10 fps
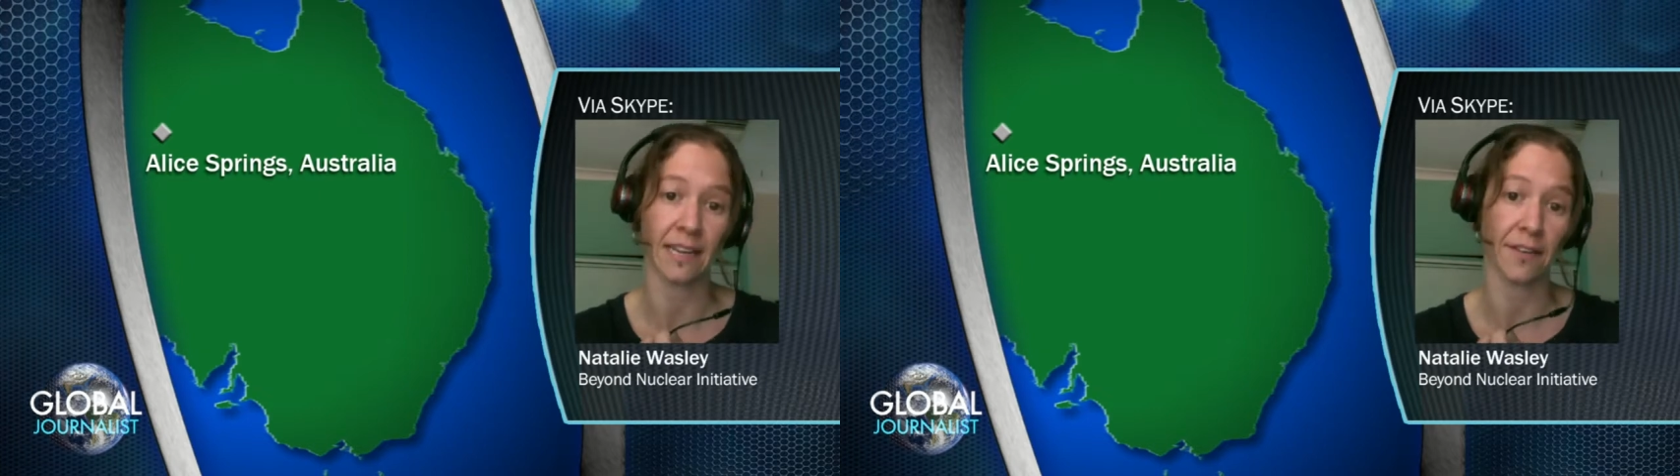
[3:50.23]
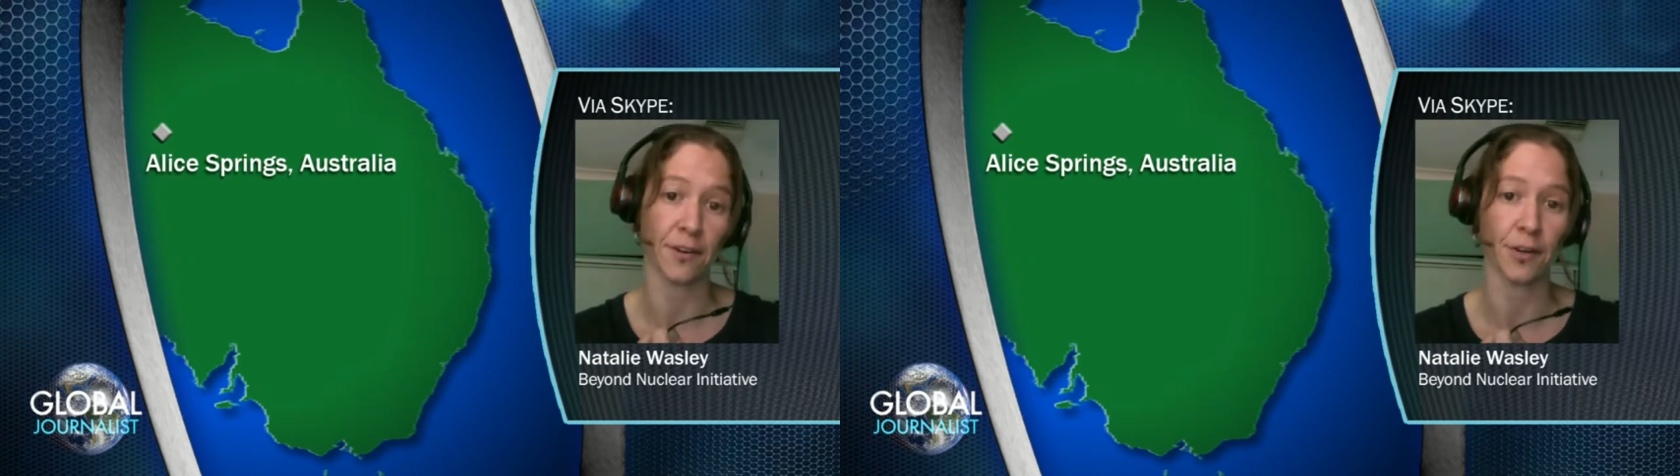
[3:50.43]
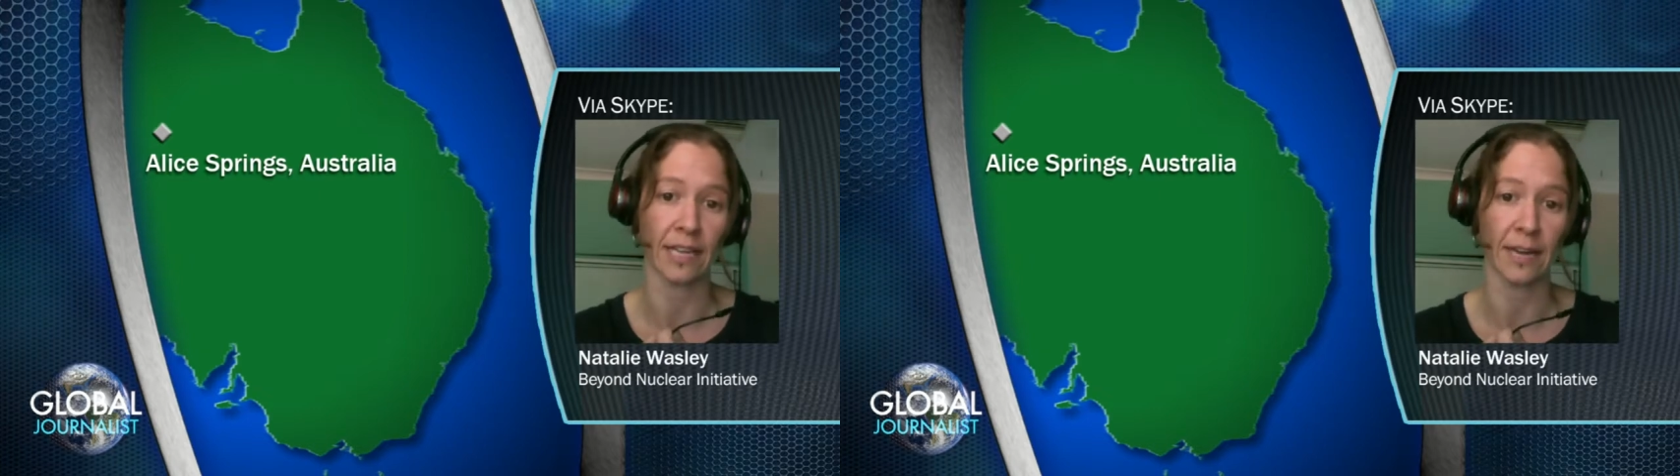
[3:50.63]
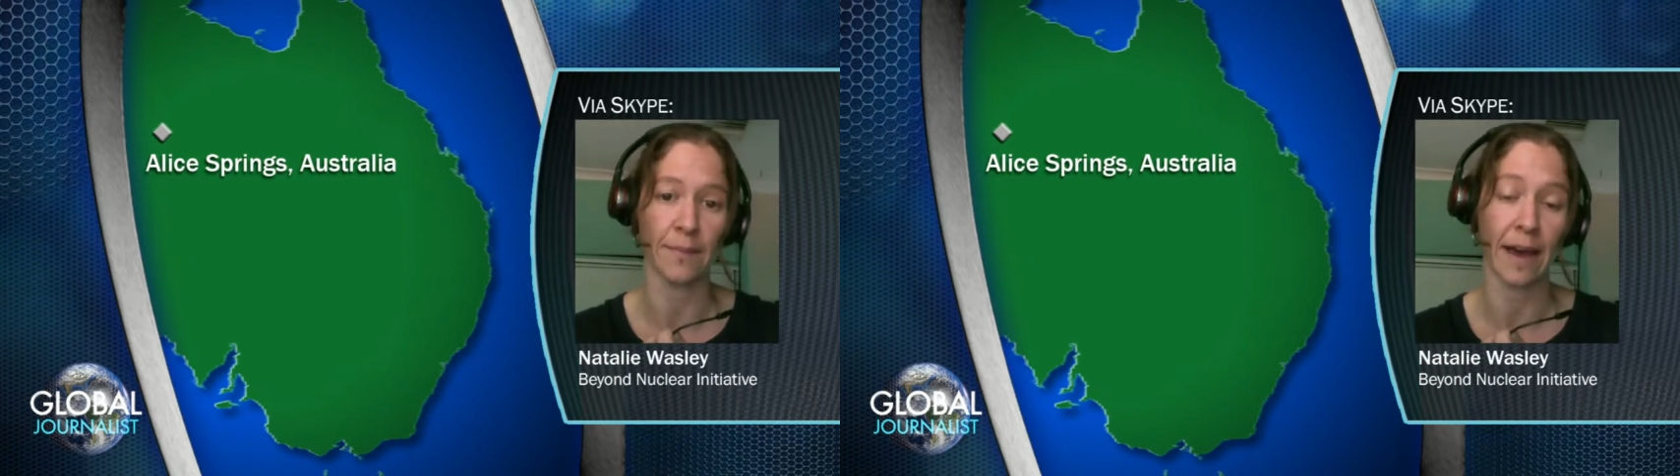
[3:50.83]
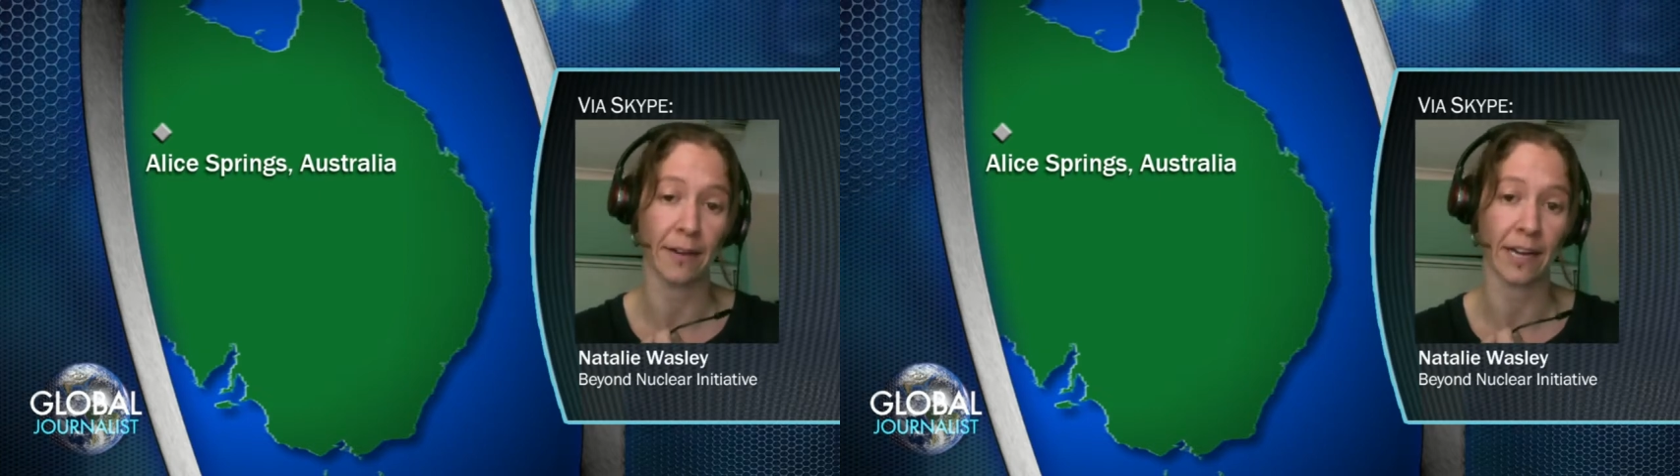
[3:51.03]
and other
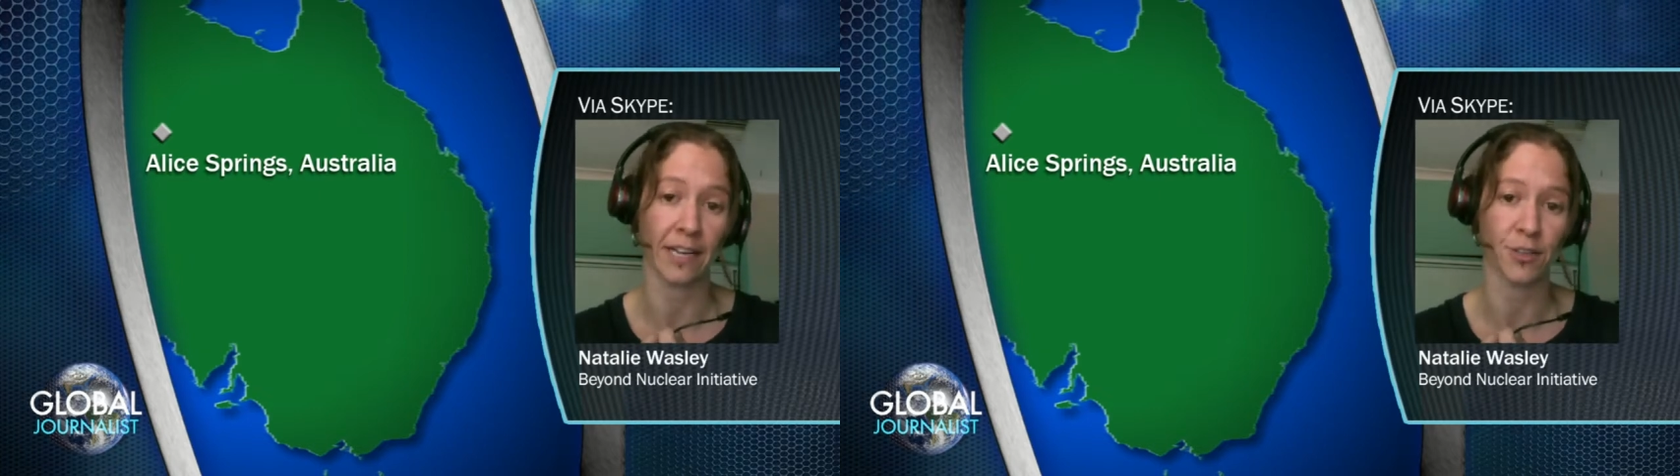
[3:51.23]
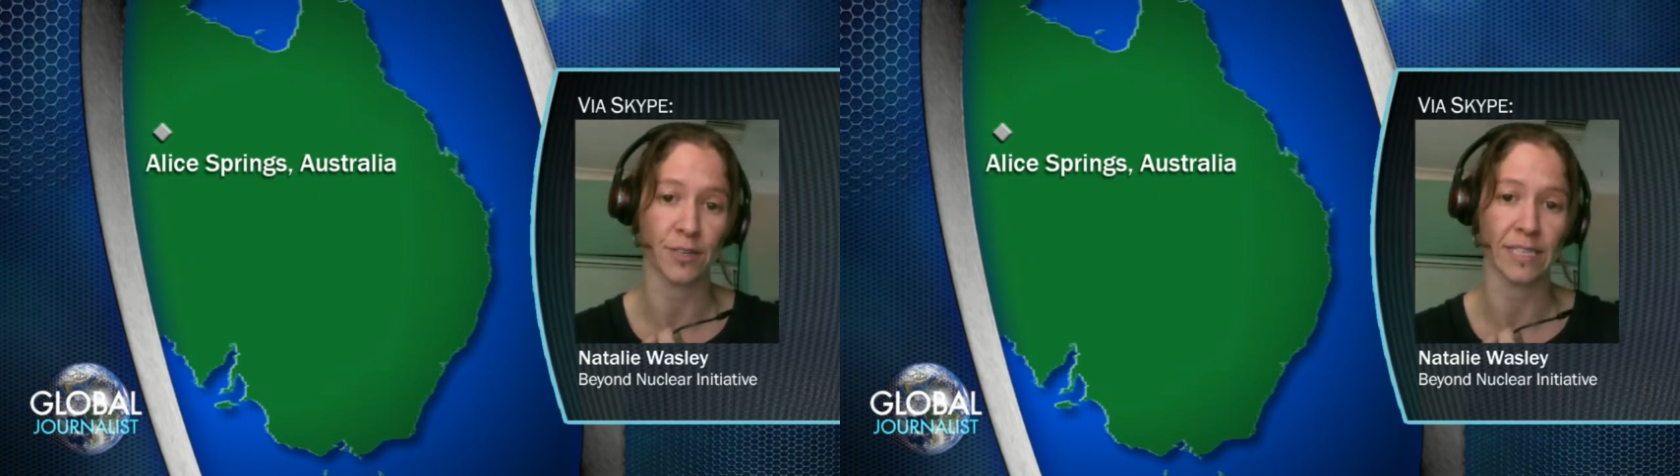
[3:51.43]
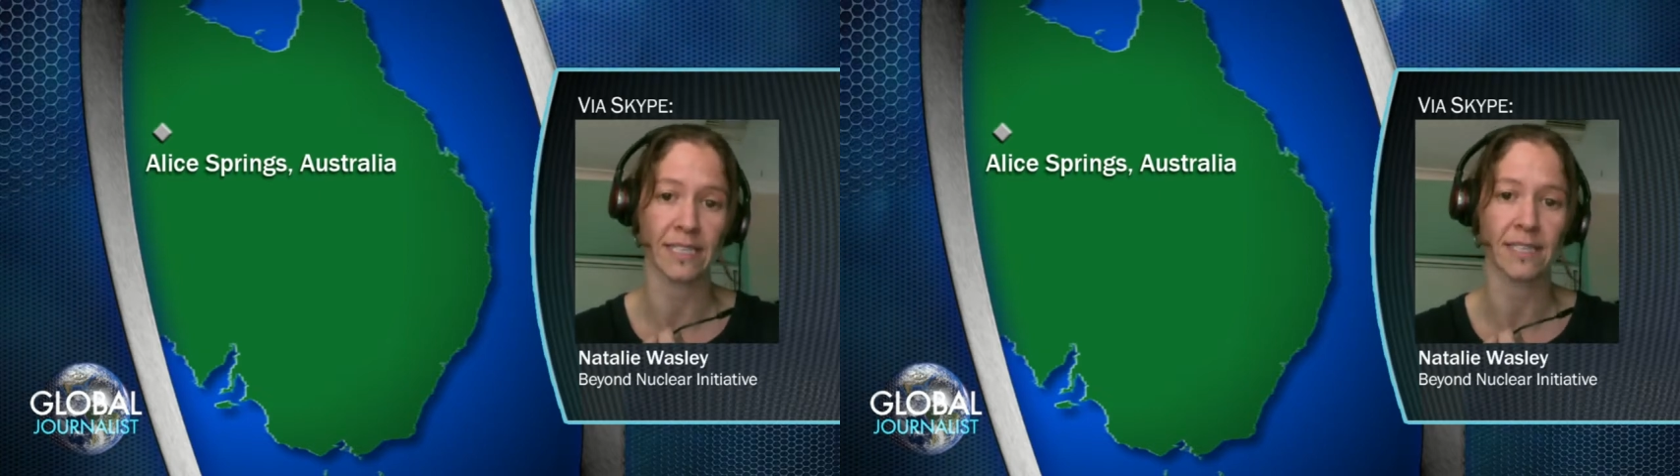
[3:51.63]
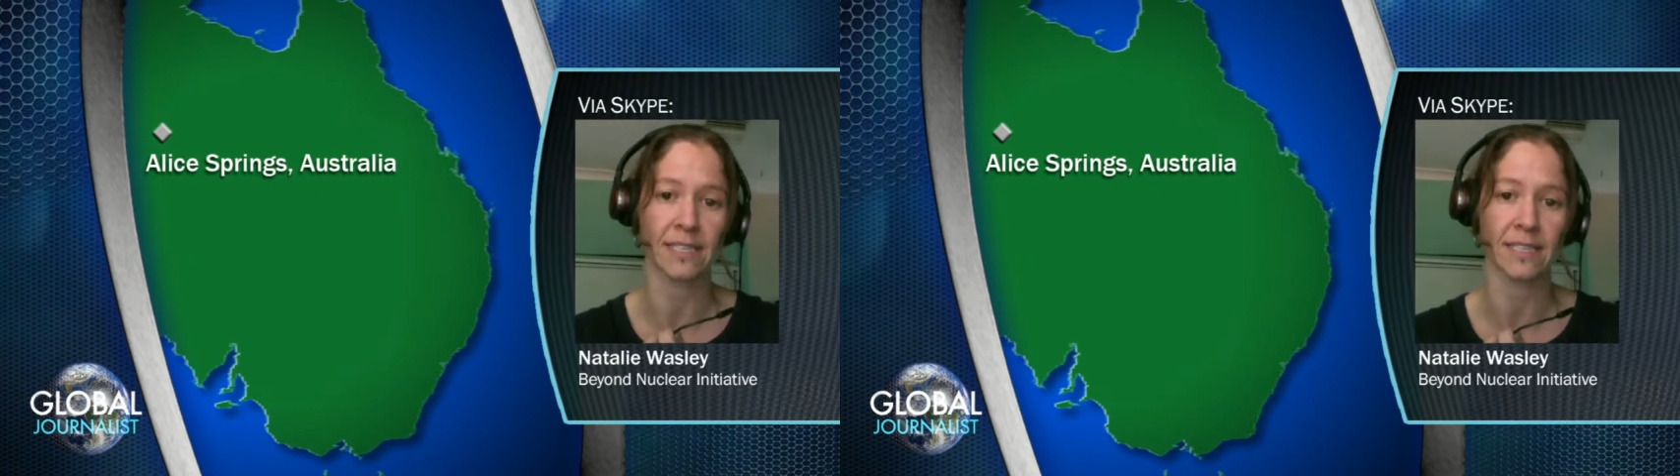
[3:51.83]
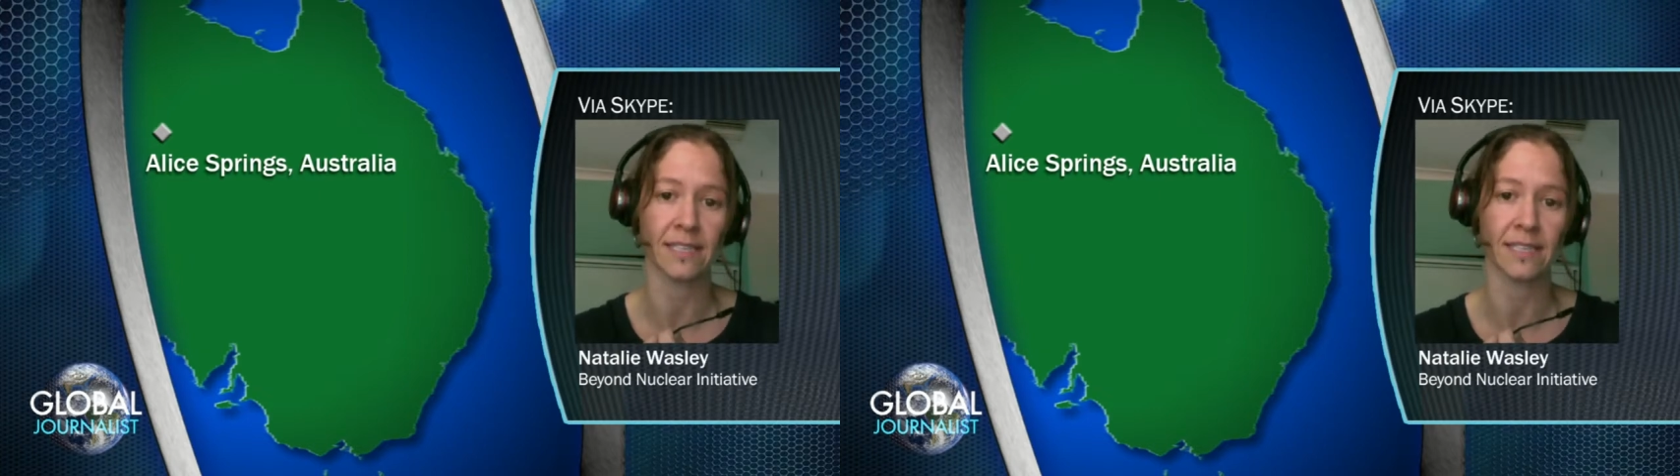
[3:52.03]
nuclear powered countries.